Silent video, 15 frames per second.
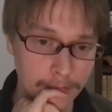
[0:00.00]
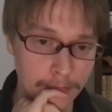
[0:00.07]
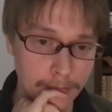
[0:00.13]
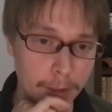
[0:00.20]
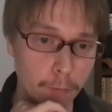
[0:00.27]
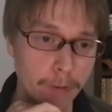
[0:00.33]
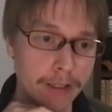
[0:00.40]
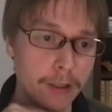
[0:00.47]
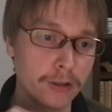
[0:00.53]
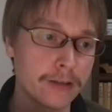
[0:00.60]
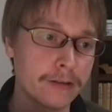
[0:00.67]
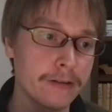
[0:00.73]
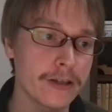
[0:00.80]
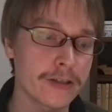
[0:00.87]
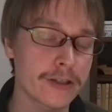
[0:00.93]
But we know
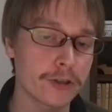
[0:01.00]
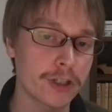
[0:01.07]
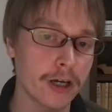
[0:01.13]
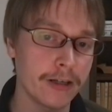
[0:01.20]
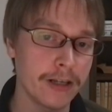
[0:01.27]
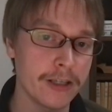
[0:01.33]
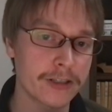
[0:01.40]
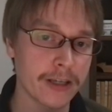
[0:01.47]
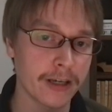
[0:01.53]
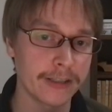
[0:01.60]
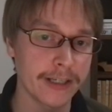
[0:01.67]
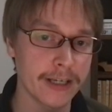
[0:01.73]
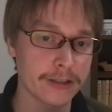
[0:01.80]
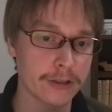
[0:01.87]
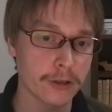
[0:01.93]
that there's the Chinese
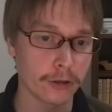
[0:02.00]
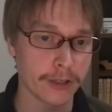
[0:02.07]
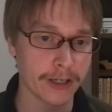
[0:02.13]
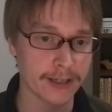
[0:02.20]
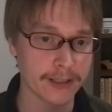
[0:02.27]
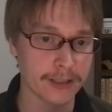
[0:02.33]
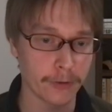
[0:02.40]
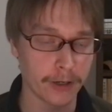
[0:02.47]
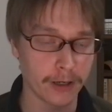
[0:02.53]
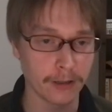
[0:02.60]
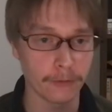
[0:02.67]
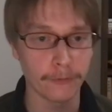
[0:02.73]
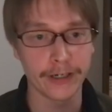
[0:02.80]
area scoring as well,